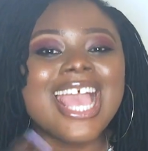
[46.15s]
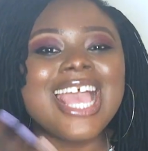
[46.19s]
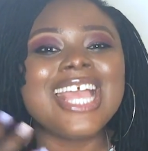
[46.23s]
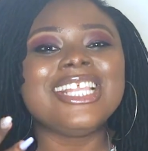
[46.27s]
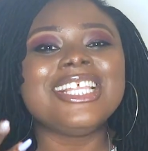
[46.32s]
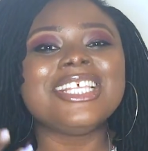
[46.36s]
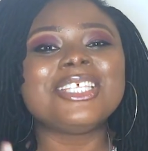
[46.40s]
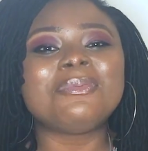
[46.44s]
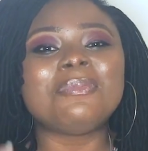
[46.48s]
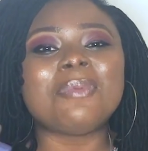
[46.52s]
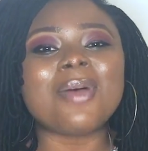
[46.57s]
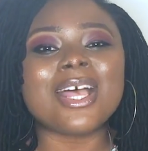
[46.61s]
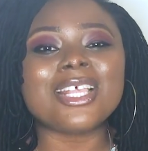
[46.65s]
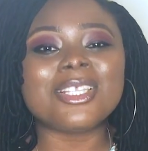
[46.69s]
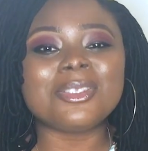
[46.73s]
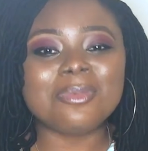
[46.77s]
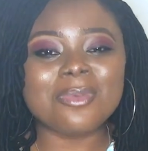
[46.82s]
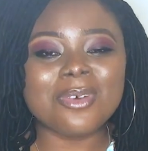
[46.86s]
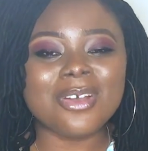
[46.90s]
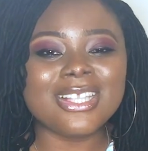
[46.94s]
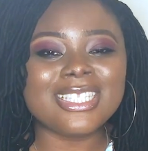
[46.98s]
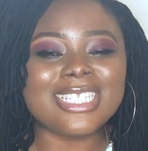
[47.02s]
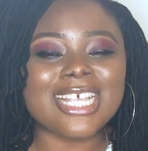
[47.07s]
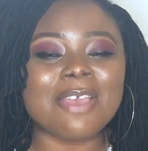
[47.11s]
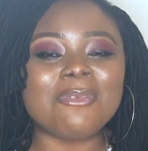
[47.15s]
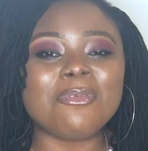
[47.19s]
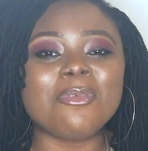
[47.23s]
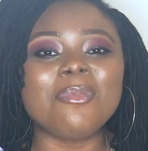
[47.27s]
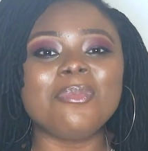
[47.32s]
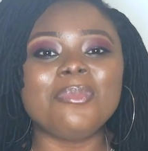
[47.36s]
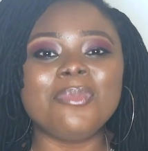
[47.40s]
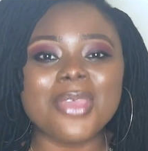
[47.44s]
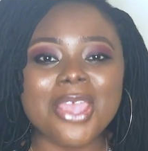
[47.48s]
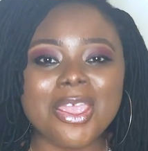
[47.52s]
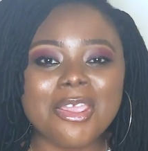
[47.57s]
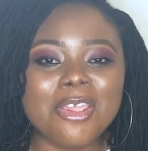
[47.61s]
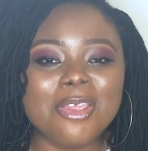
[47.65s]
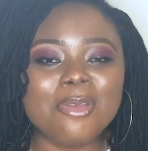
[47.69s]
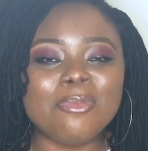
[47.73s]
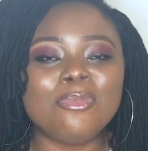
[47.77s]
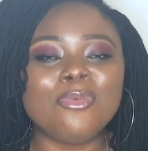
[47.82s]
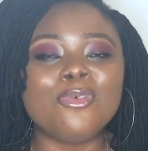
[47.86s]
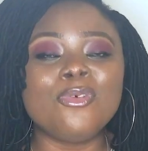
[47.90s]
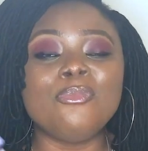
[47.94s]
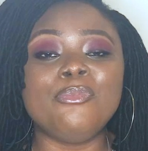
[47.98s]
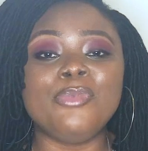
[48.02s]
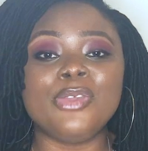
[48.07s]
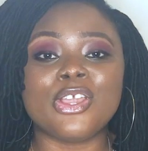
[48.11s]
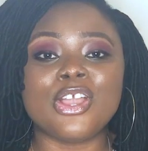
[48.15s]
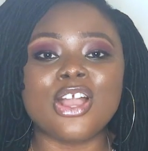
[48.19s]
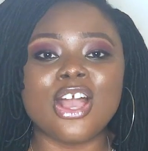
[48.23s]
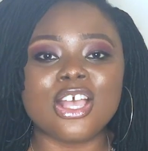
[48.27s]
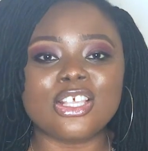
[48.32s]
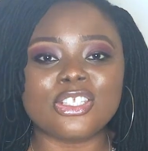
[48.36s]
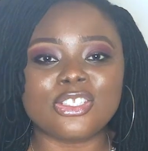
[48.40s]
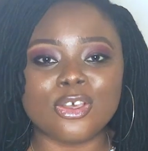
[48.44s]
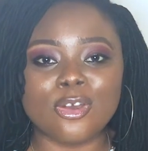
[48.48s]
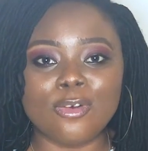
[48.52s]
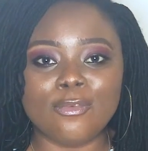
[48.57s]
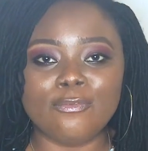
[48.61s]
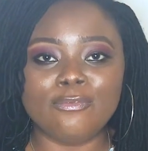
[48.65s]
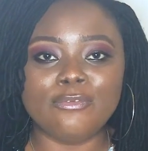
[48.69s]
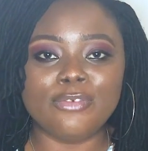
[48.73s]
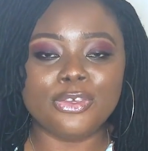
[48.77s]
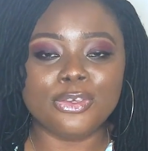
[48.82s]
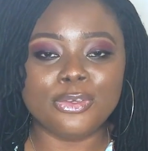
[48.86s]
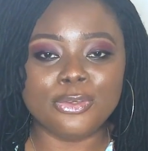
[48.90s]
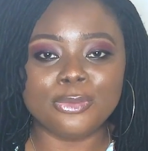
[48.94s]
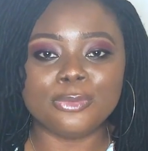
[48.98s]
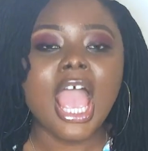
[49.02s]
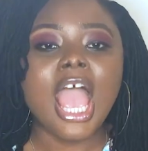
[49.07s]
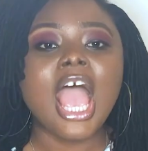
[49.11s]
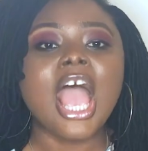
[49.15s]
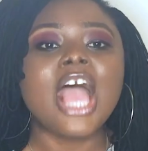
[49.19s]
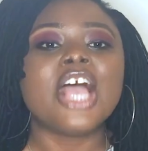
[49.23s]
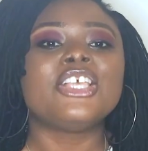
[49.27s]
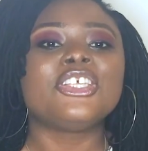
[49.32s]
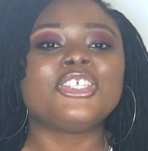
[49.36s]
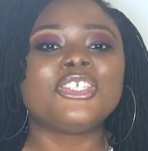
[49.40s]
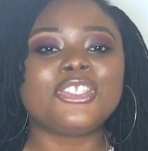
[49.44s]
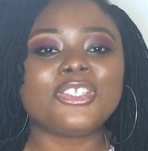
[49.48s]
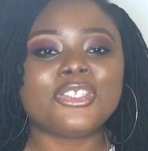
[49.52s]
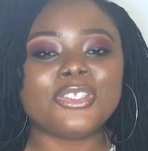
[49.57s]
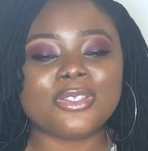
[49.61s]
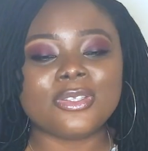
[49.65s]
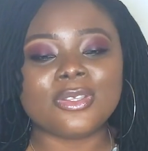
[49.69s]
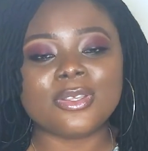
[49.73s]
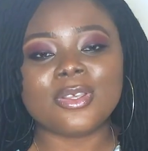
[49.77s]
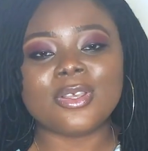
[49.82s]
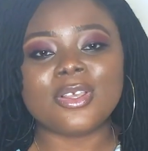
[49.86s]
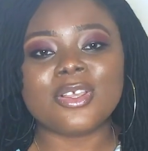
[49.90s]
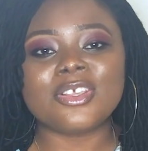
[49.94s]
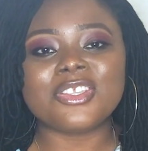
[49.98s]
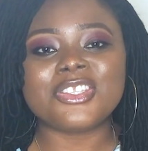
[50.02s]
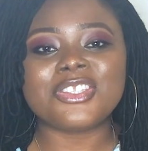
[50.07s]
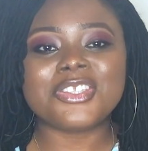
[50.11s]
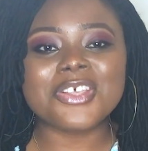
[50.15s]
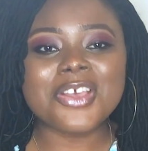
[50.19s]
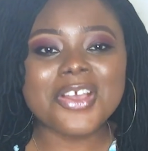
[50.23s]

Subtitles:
This past months have been bearable because of you. So